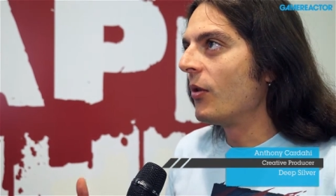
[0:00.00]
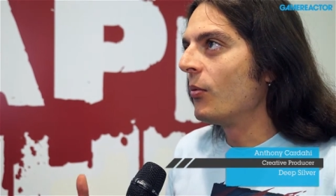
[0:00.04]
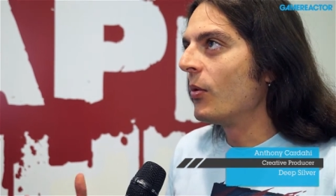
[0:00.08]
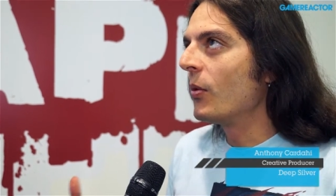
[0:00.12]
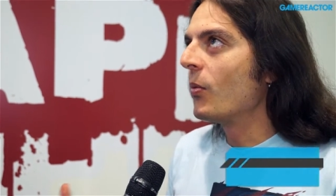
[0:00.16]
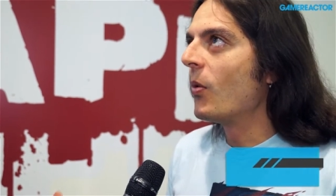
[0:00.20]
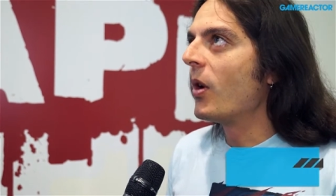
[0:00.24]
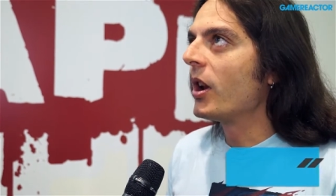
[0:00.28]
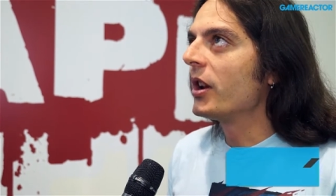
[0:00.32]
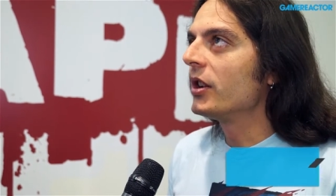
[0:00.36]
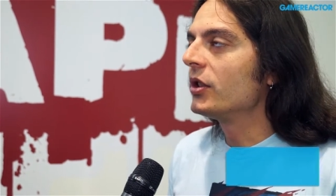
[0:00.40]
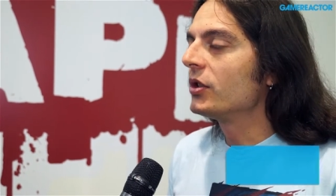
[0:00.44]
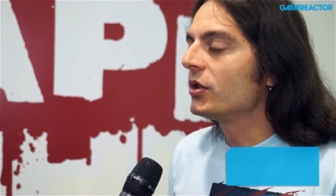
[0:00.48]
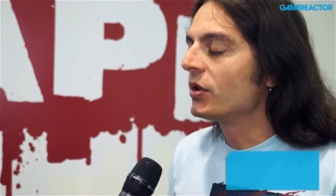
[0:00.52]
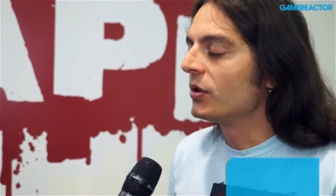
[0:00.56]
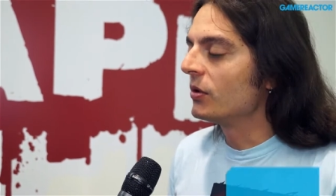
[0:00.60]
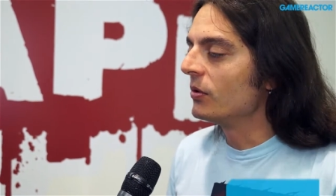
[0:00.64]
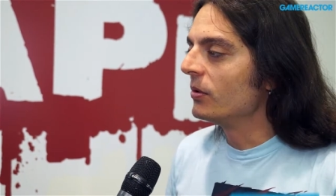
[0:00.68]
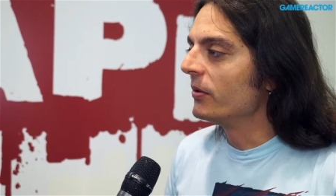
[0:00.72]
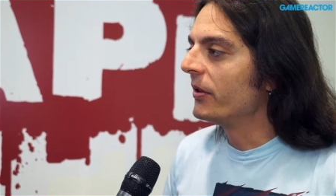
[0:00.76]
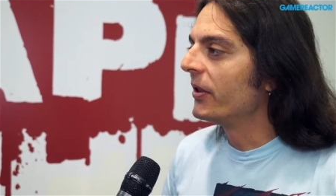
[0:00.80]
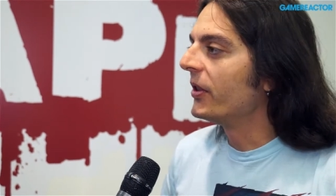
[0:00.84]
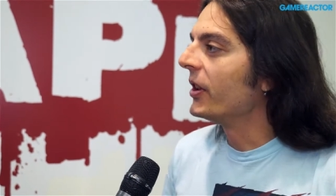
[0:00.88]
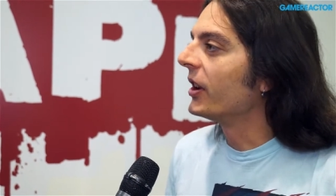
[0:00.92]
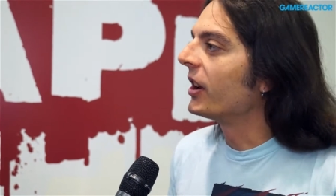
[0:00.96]
we wanted
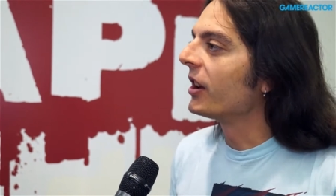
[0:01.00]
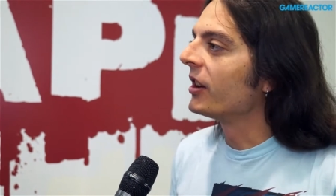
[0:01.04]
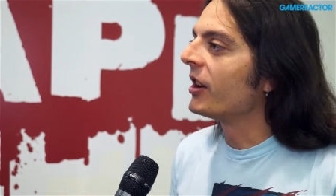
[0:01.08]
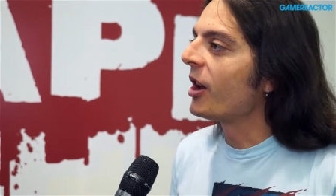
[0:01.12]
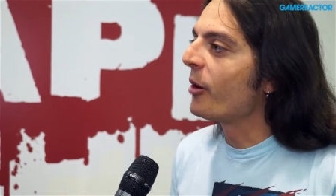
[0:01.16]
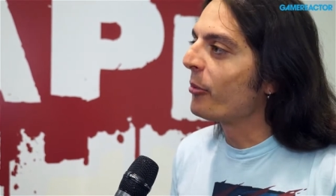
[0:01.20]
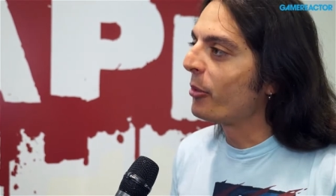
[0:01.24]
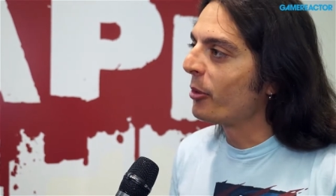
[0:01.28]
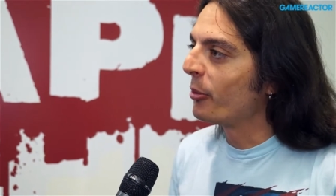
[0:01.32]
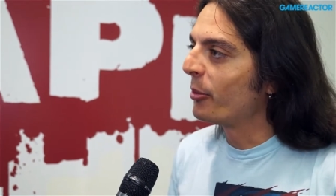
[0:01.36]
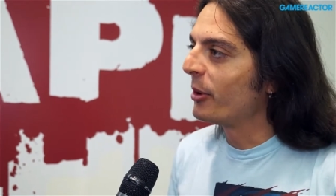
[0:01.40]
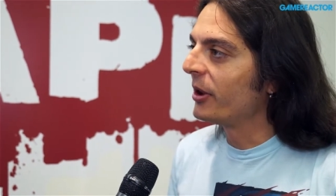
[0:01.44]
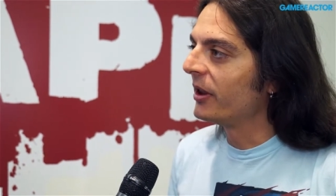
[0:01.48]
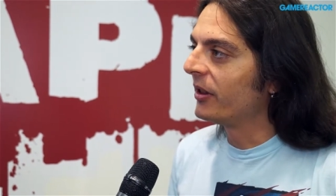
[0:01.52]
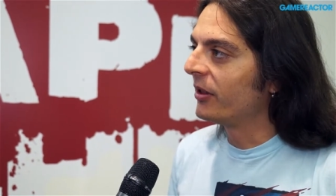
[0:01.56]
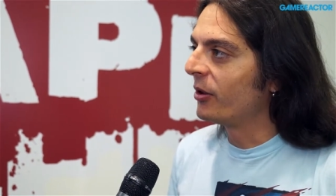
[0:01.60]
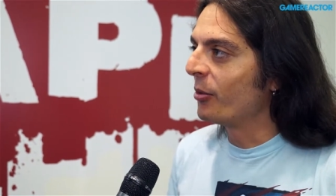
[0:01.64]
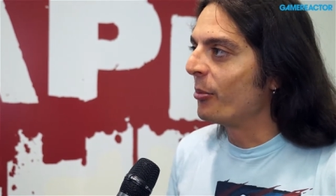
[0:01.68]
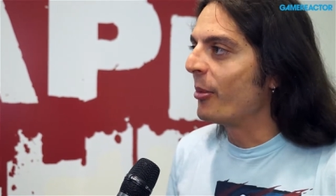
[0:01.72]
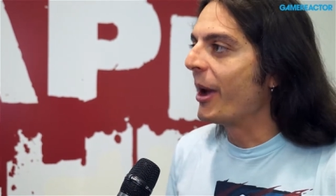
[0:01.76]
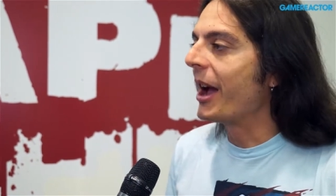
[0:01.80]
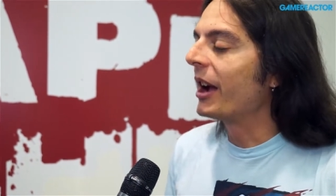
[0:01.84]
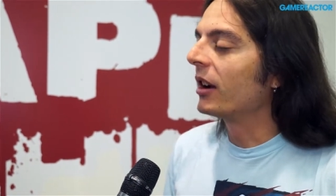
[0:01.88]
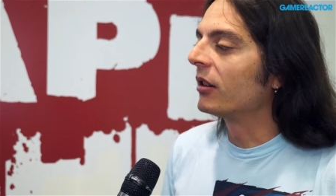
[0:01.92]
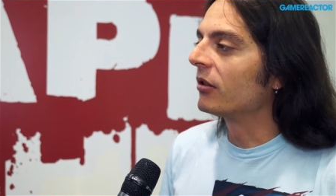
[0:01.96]
to thicken up a bit the
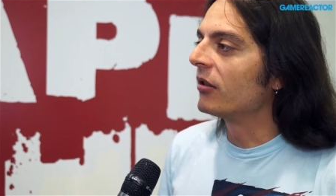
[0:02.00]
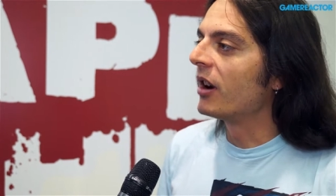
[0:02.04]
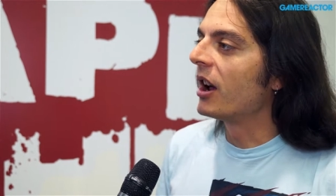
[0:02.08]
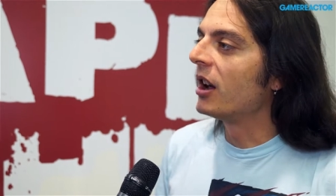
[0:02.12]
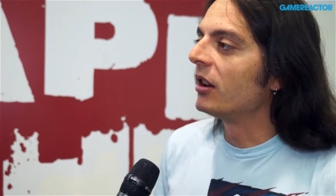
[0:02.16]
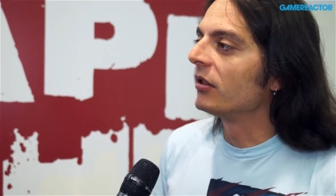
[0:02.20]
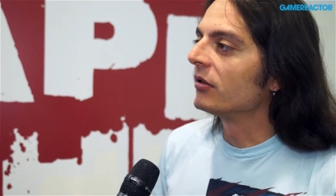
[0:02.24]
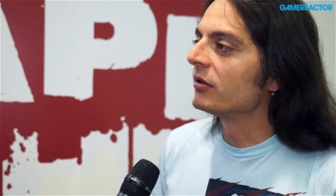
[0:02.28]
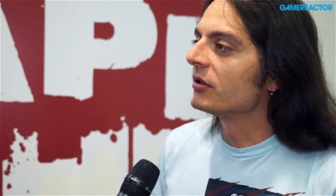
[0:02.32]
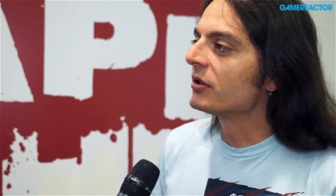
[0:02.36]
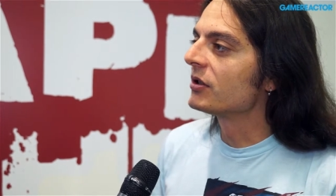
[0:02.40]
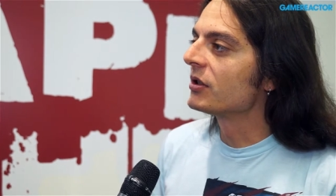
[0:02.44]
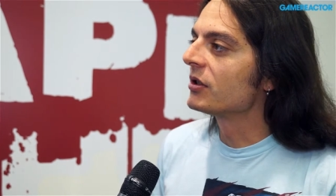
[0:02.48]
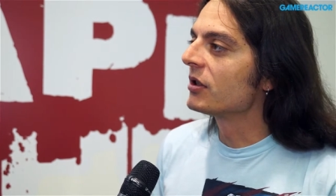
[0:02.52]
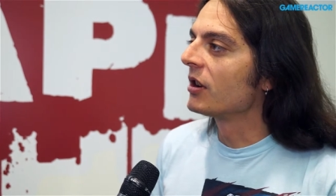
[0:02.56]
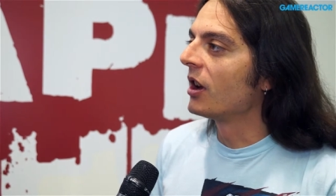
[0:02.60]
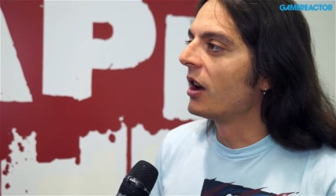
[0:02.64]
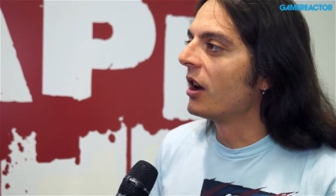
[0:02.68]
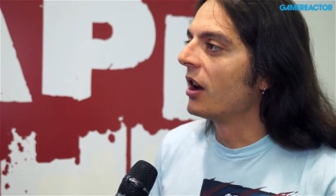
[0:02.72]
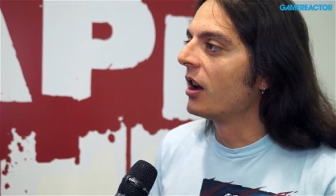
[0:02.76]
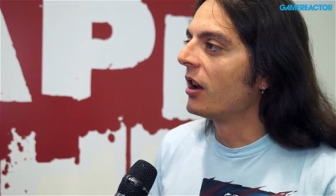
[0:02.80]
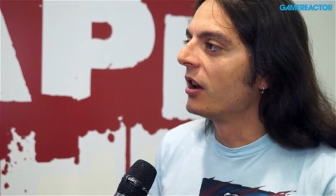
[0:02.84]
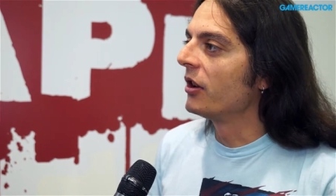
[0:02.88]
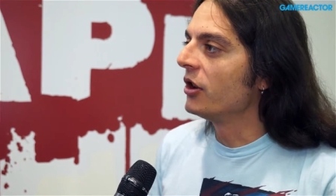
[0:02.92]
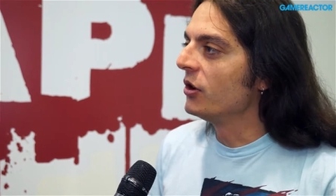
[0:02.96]
background
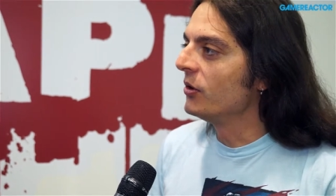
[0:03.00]
uh,